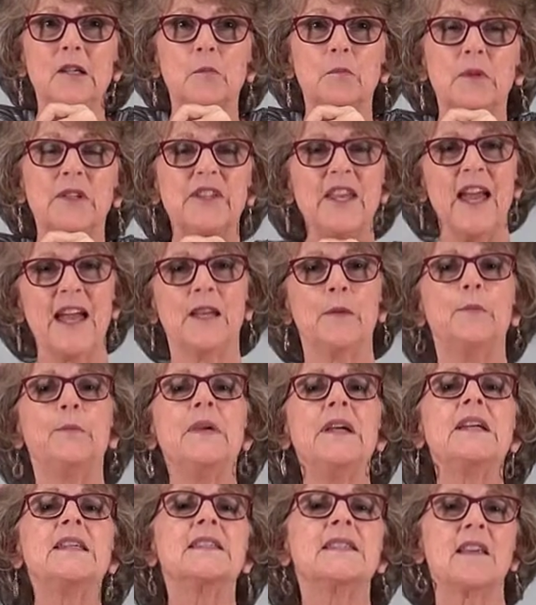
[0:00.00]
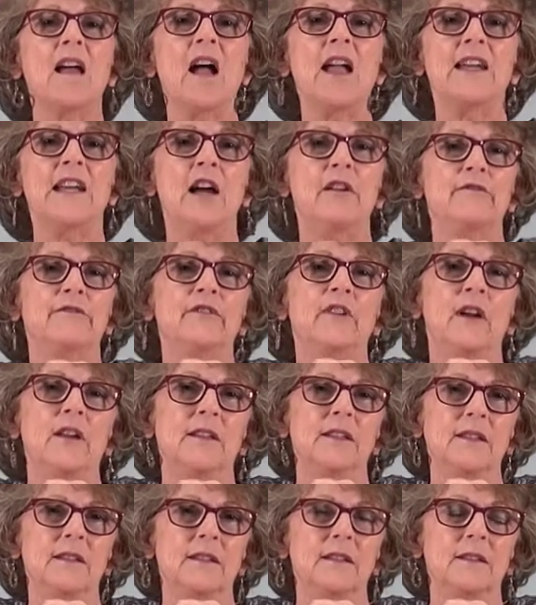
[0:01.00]
but they had a big sign out
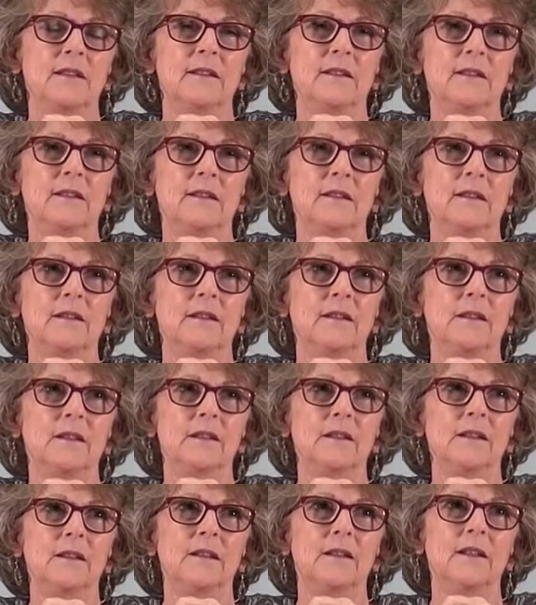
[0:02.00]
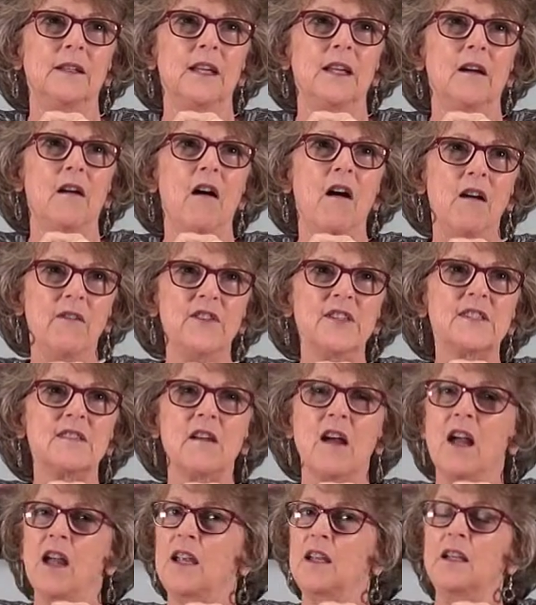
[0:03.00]
front and on the
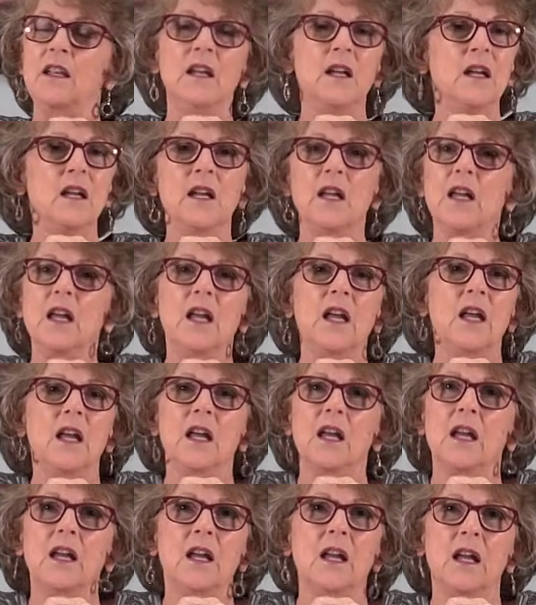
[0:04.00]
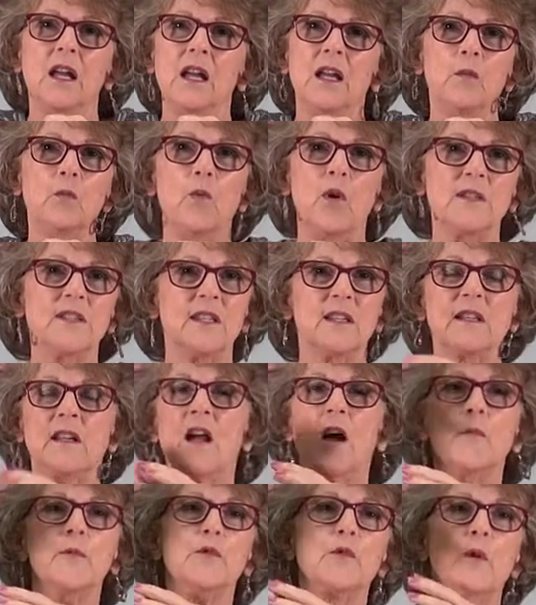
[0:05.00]
sign. It wasn't
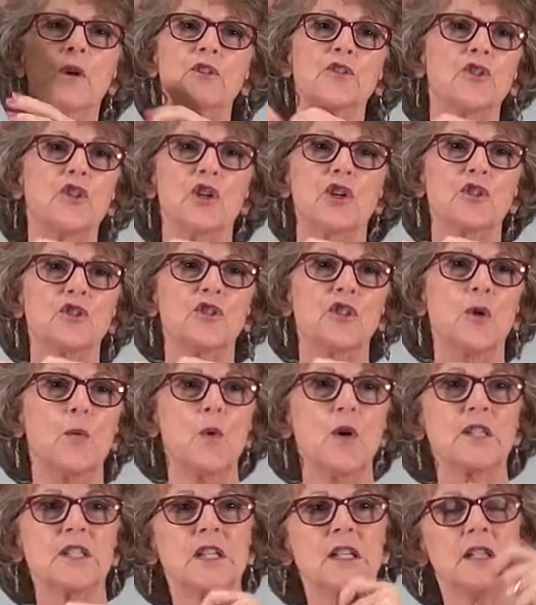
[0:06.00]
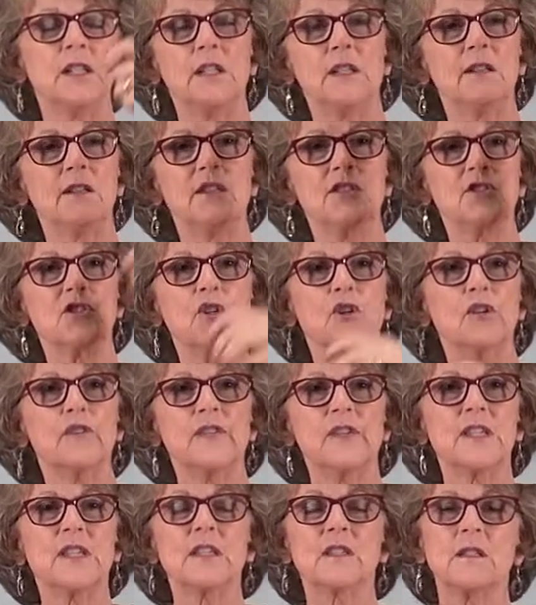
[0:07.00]
come to our church, it wasn't
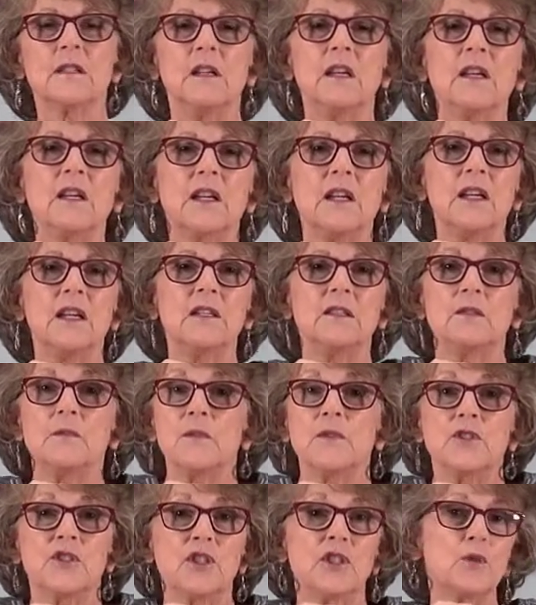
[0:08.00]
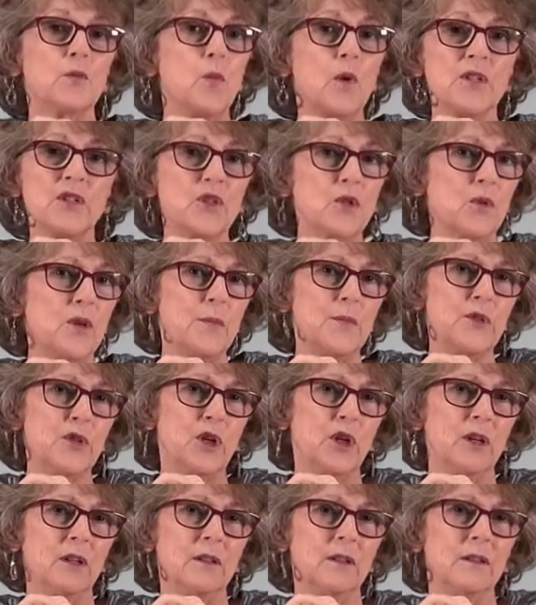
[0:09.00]
service. It was just one
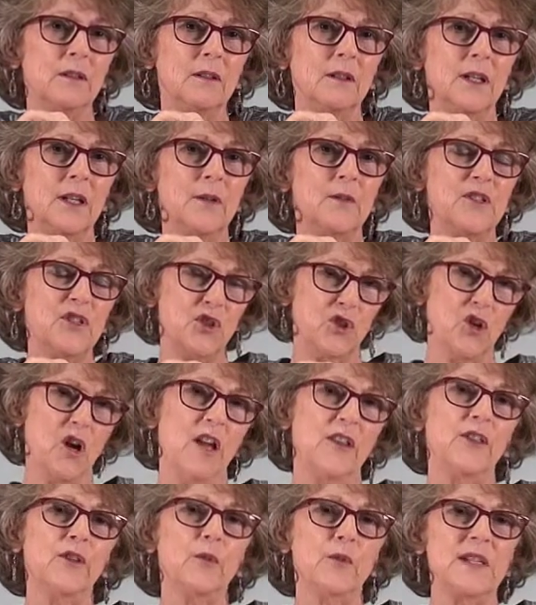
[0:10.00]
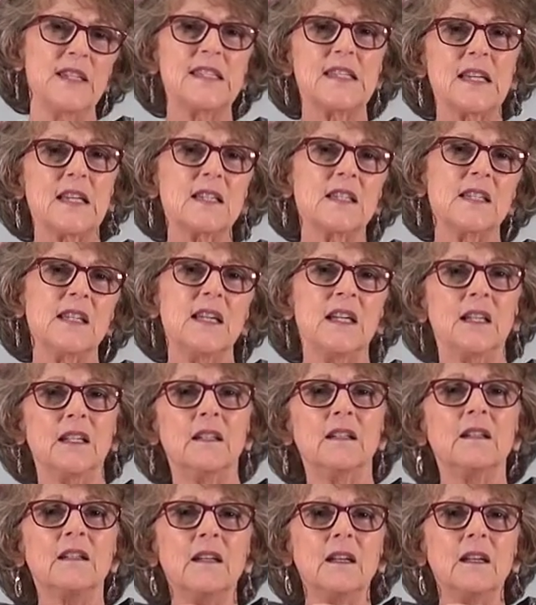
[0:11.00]
scripture. It was John 3:16.